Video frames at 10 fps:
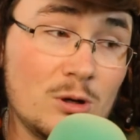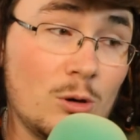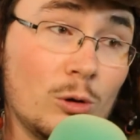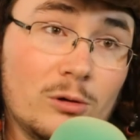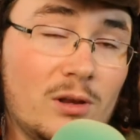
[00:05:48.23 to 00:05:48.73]

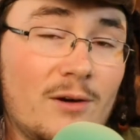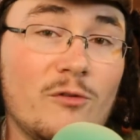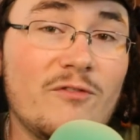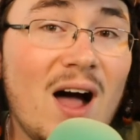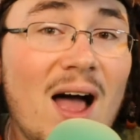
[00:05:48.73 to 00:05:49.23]
or level
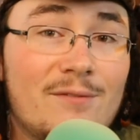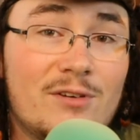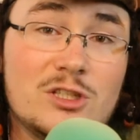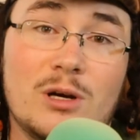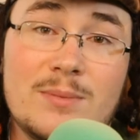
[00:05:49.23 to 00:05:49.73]
5
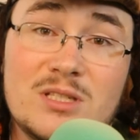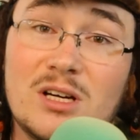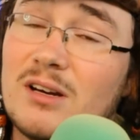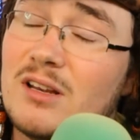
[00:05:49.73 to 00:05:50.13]
as your Emissary and